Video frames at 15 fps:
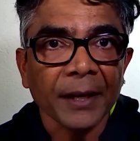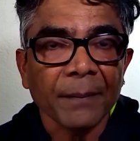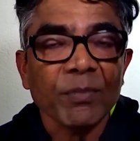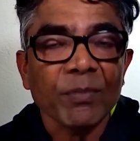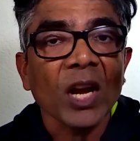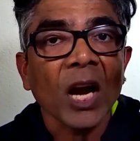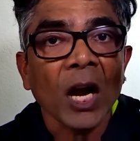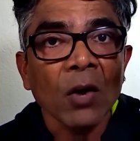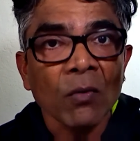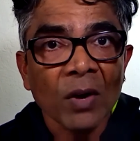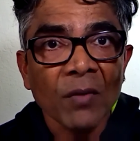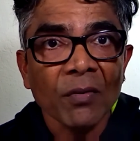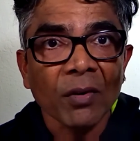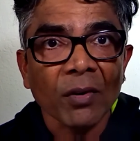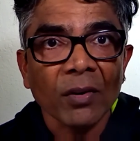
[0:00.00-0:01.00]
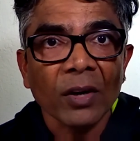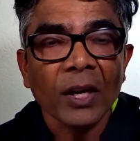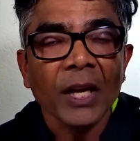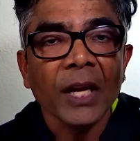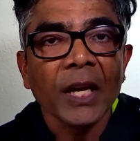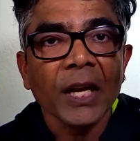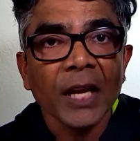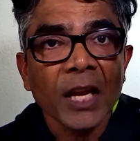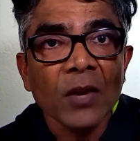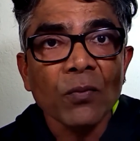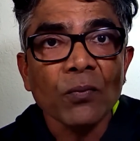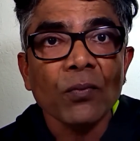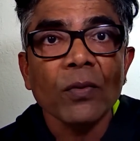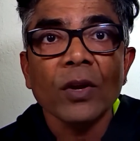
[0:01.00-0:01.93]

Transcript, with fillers: However, if